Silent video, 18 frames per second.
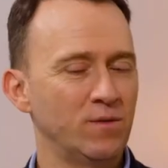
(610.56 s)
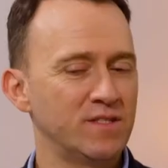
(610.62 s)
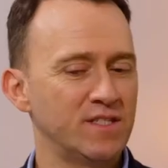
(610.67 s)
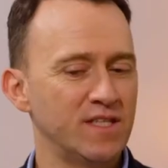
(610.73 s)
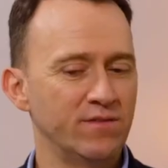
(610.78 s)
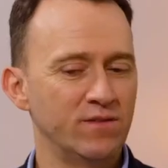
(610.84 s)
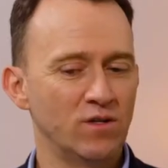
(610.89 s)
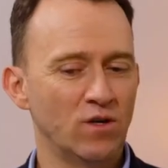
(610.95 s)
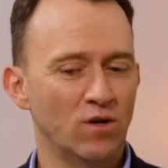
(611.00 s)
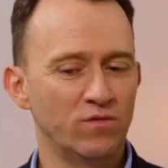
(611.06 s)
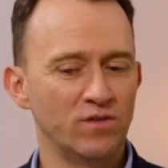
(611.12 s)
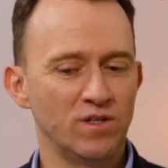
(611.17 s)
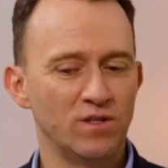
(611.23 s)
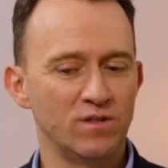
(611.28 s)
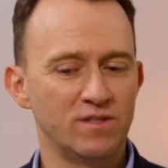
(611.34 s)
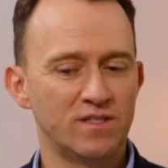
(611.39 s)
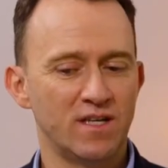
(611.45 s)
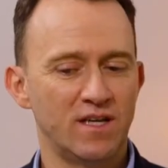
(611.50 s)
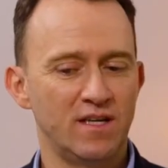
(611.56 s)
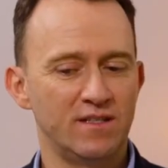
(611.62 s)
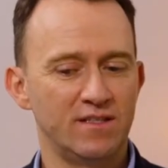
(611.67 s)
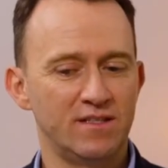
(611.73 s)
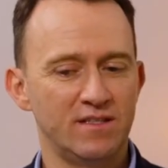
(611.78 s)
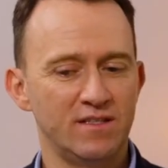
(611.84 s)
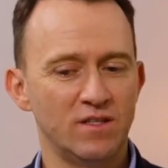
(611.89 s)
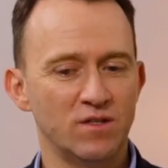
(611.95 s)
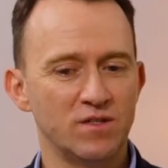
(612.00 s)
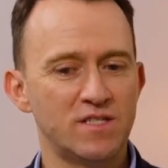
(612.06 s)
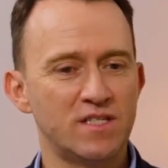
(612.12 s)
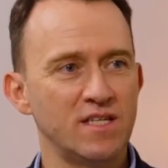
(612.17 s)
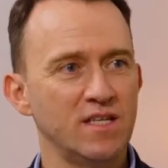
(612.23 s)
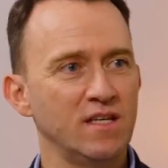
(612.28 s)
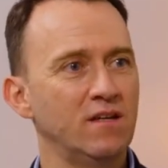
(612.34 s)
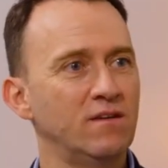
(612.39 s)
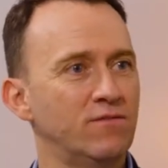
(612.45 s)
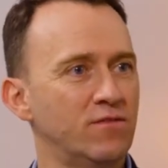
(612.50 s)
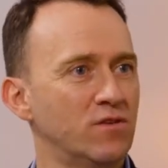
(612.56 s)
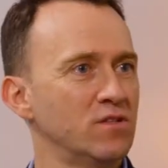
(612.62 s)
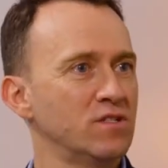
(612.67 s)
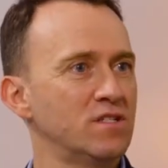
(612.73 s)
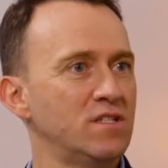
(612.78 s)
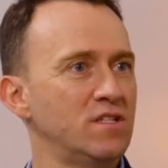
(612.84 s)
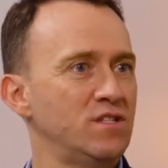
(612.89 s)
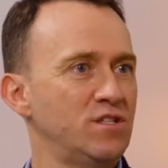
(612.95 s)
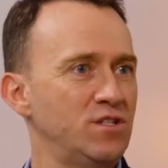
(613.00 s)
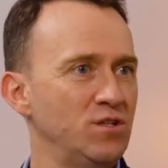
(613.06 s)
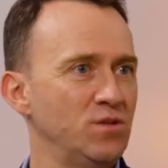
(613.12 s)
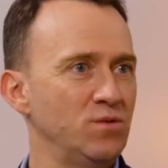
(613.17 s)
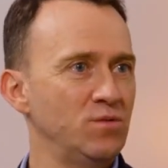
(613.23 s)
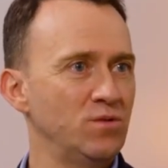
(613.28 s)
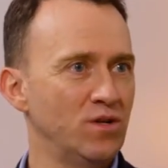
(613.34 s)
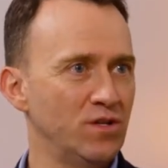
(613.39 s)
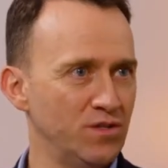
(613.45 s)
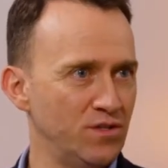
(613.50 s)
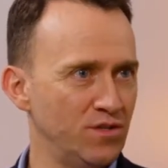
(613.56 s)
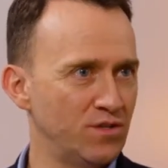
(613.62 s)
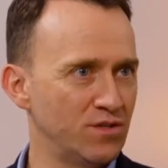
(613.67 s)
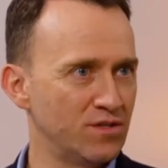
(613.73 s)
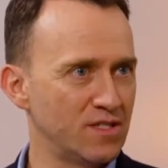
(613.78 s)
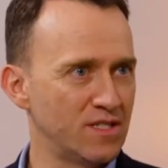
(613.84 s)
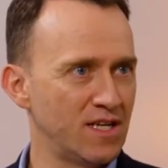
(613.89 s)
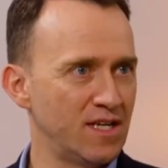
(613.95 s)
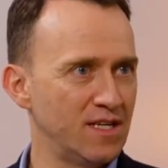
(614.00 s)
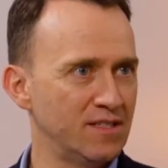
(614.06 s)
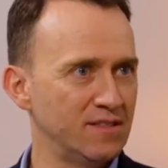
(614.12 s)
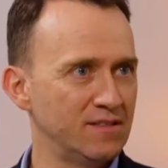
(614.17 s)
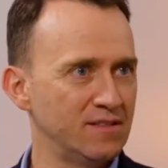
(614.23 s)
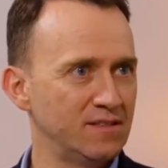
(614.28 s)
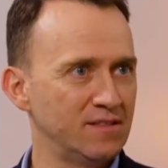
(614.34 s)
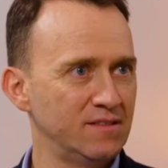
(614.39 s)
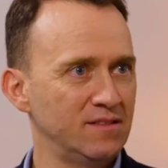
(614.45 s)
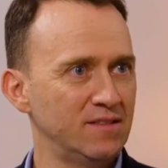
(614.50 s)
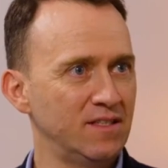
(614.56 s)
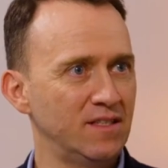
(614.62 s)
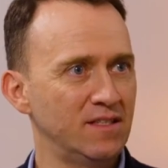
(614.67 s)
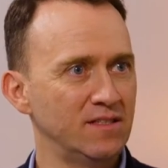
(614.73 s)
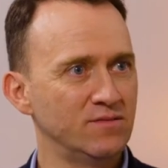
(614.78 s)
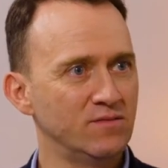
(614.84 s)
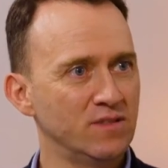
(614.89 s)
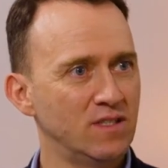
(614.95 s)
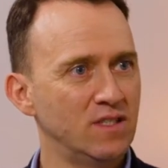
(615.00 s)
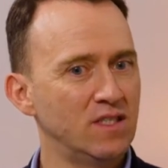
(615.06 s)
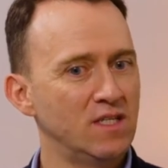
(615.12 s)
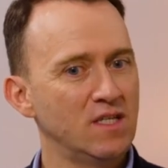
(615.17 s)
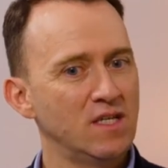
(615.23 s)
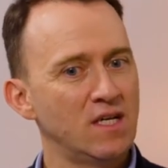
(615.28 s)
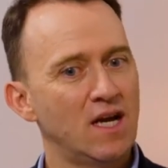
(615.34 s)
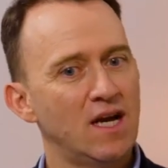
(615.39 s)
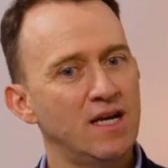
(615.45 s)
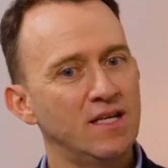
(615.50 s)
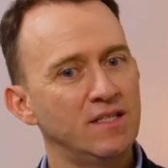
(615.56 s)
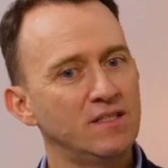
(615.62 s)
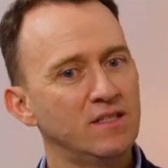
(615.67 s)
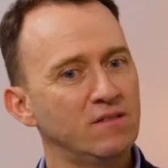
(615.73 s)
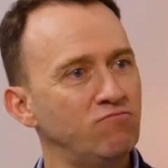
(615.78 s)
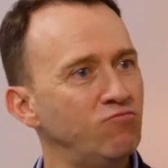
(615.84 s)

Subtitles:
it was Stephen Covey who said, you know, seek first to understand. Yeah. And